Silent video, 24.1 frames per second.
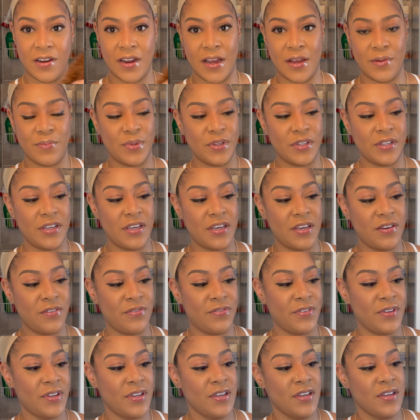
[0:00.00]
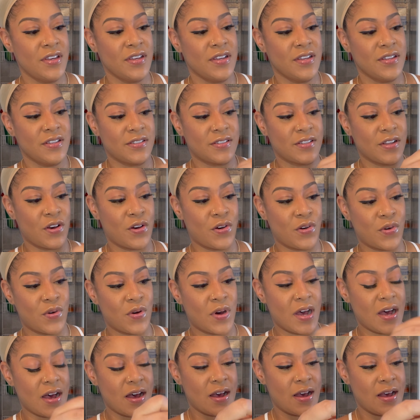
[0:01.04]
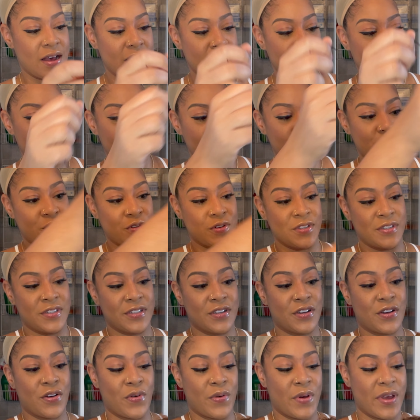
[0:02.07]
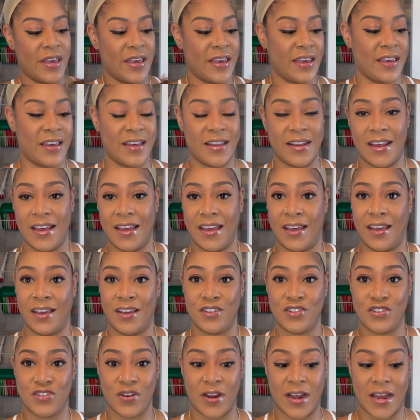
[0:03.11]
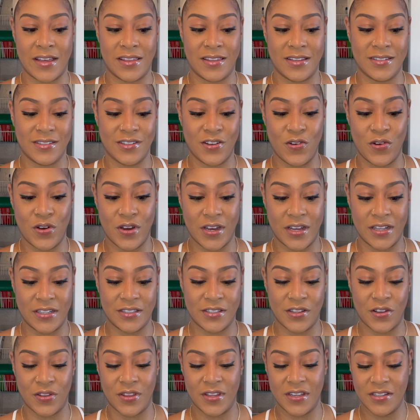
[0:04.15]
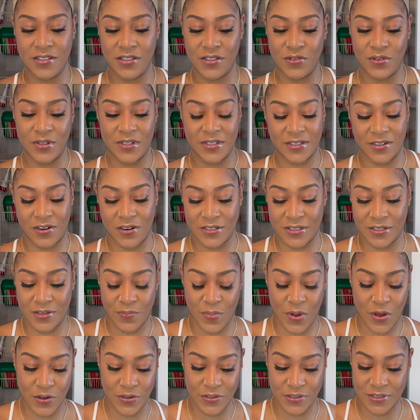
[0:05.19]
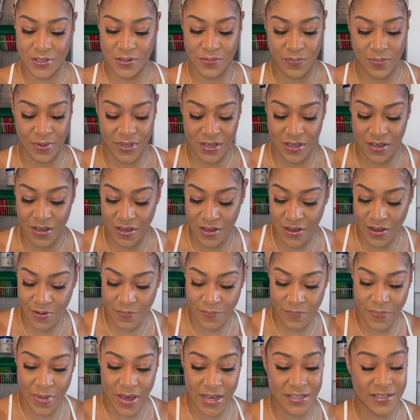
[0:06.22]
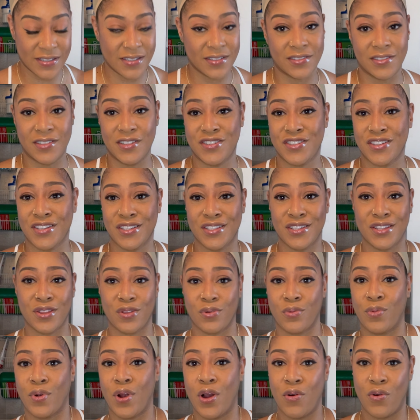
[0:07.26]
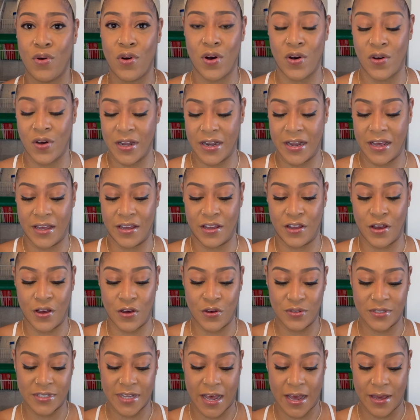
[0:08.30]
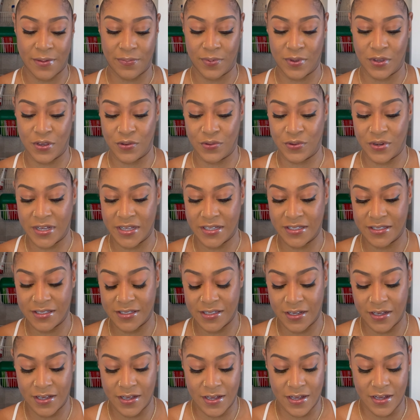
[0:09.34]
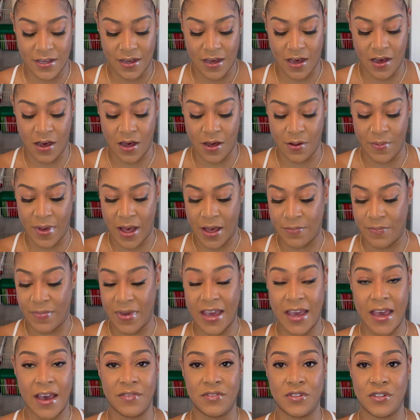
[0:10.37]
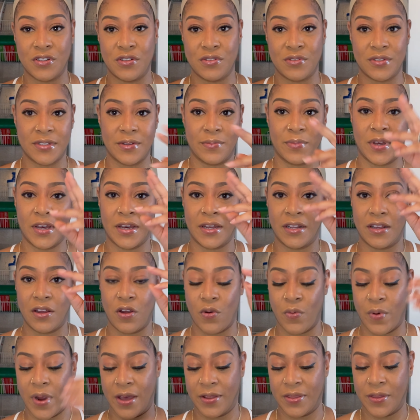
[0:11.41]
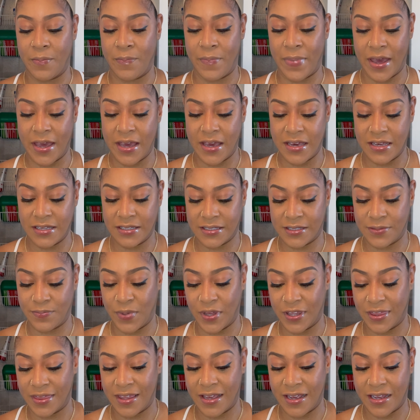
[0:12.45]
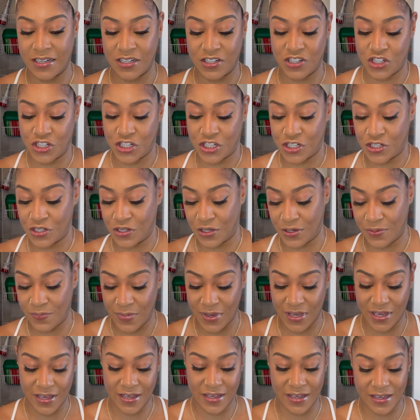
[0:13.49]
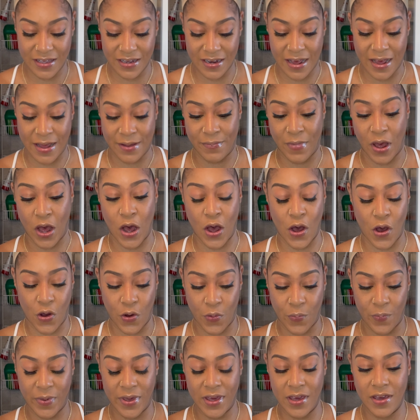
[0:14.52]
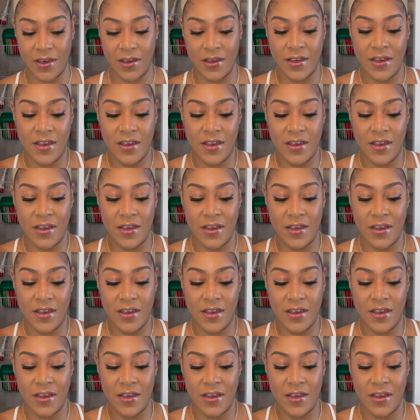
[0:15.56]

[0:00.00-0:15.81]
I believe. So I am going to go ahead and try this on. So these units are supposed to be basically just throw on and go type units. I may have to do some cutting around the bangs, but that should be it, I'm hoping.